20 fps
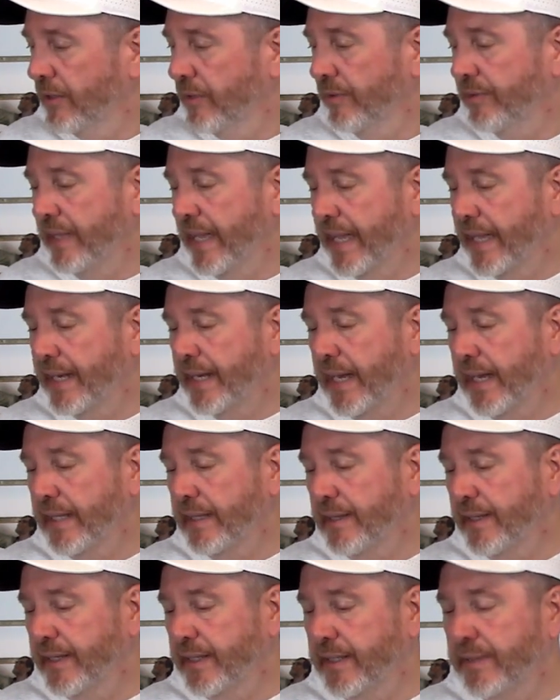tan
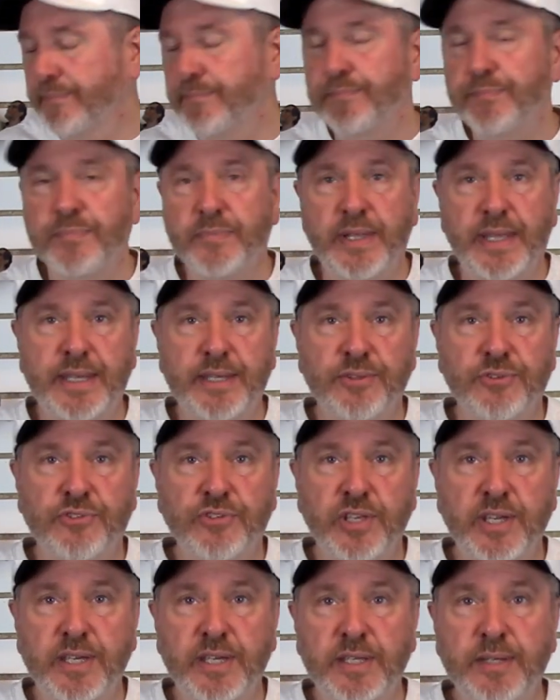highlight, tan
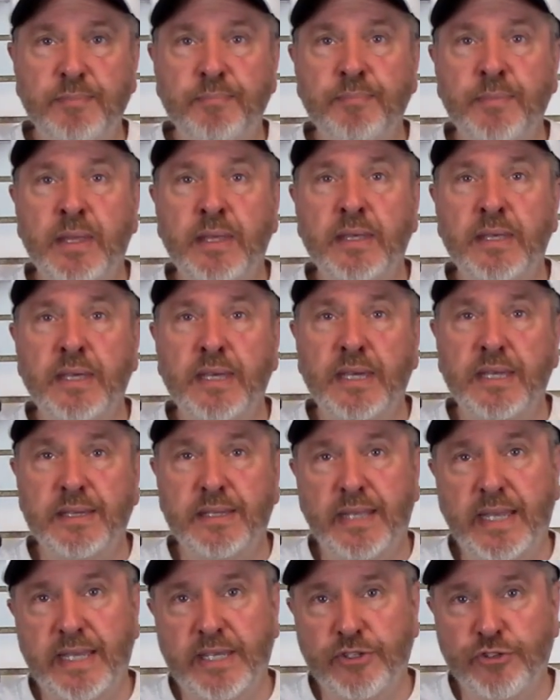skin, and
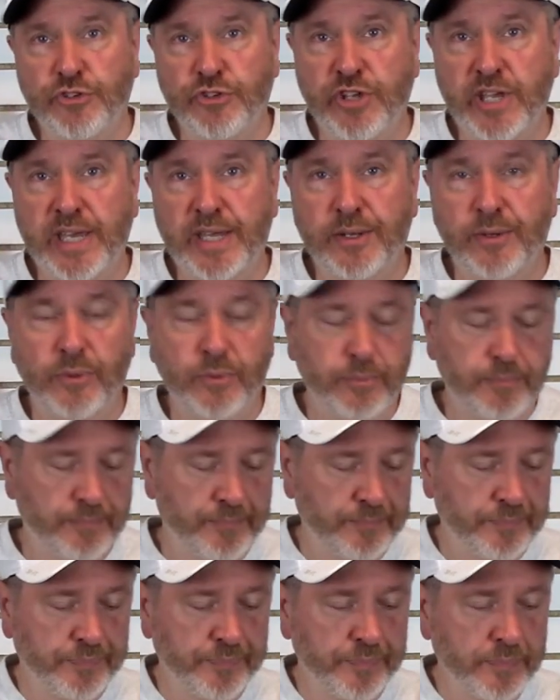tan shadow.
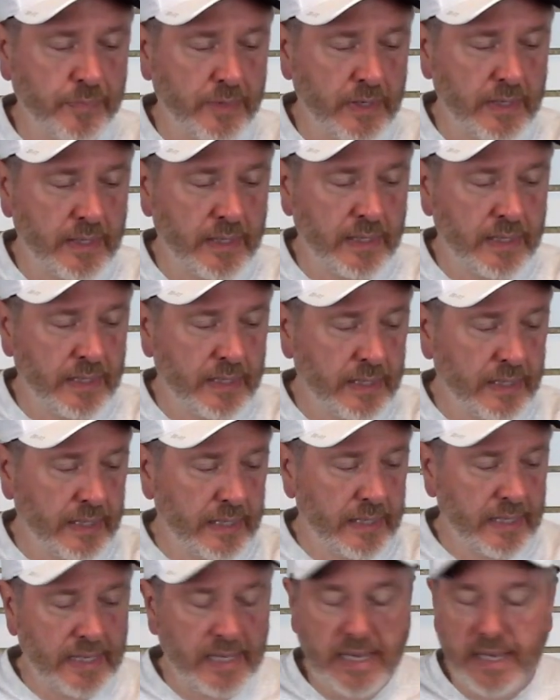
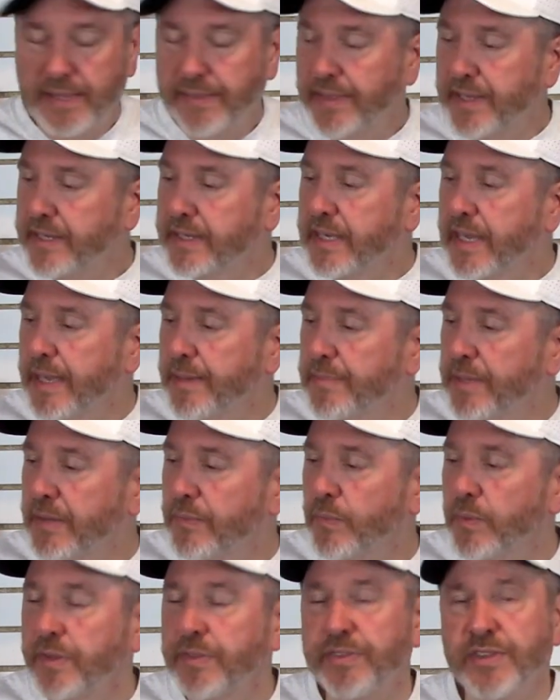I then came
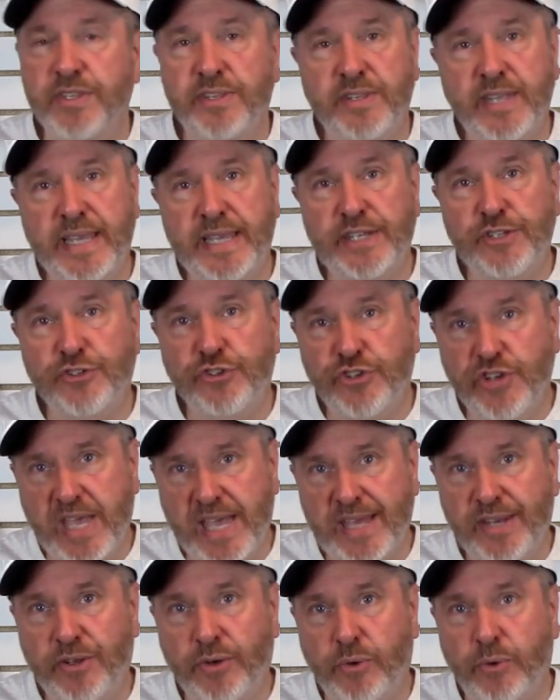in with the tan
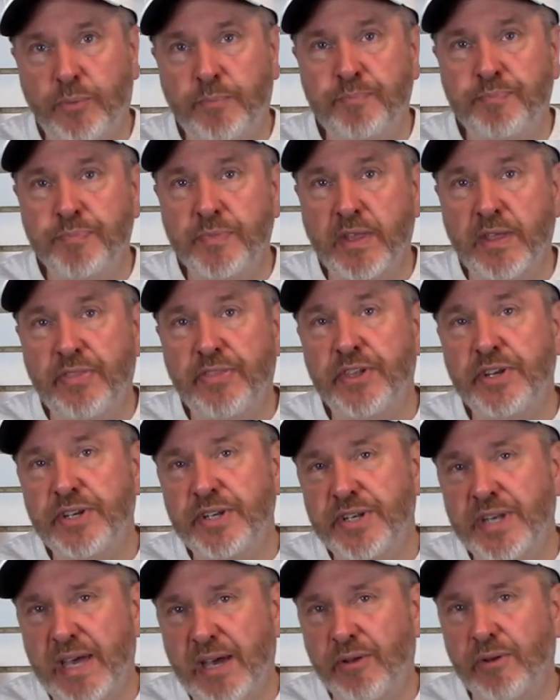shadow, thinned
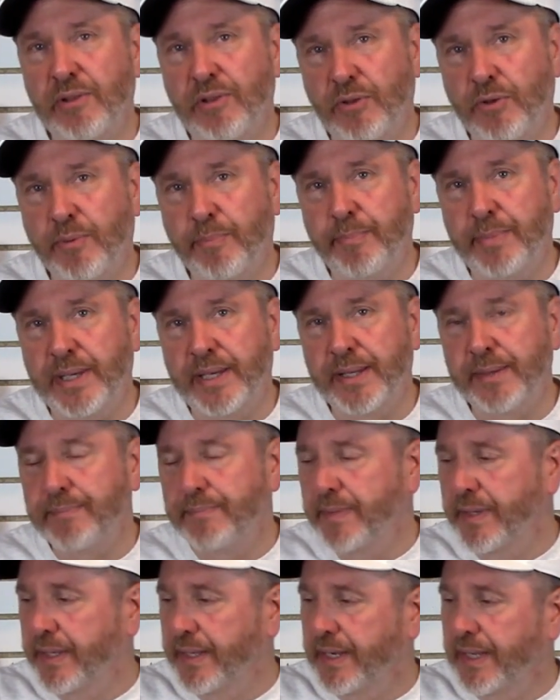it down a little bit,
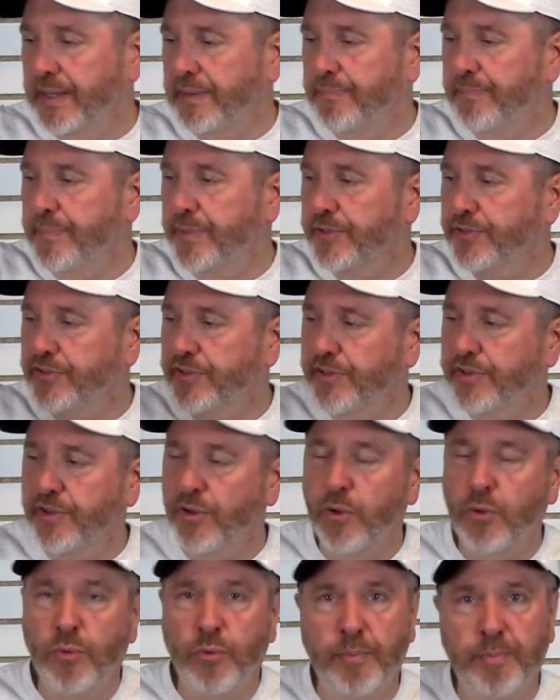and I misted
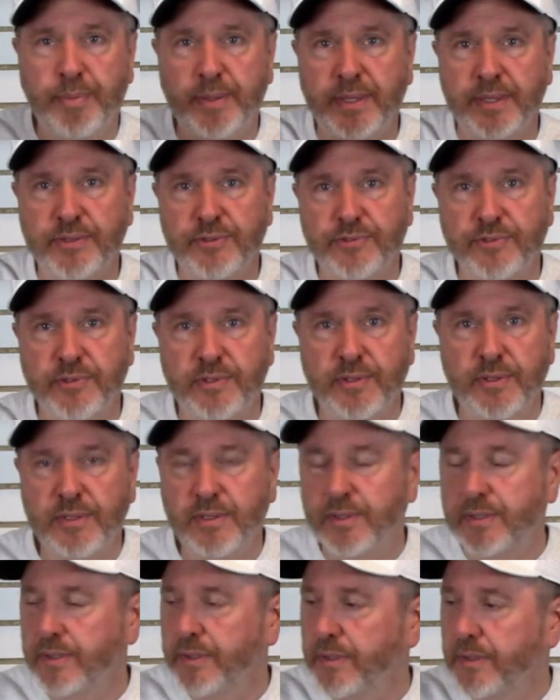the whole piece
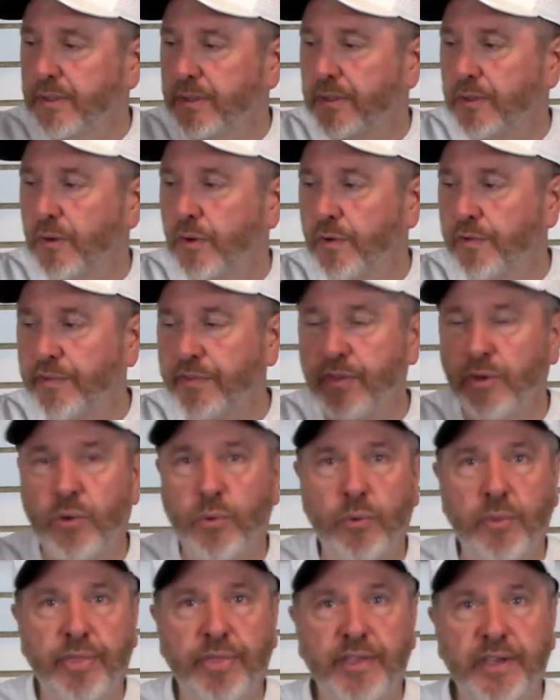over the
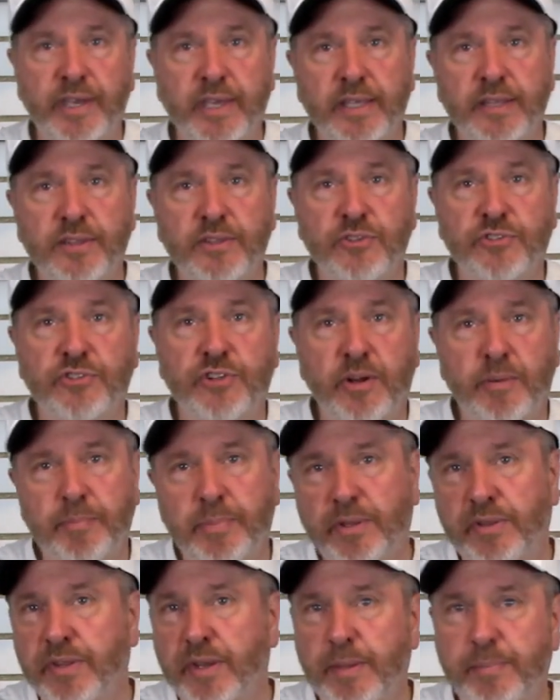whole thing to start
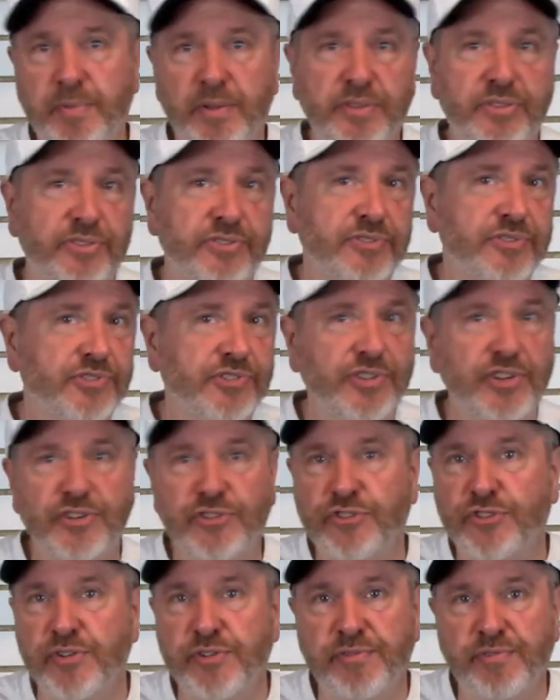building up a
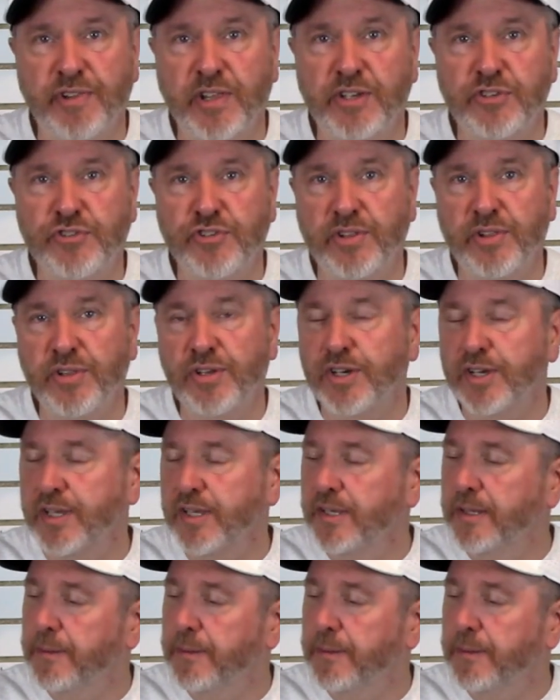sinister, fleshy look.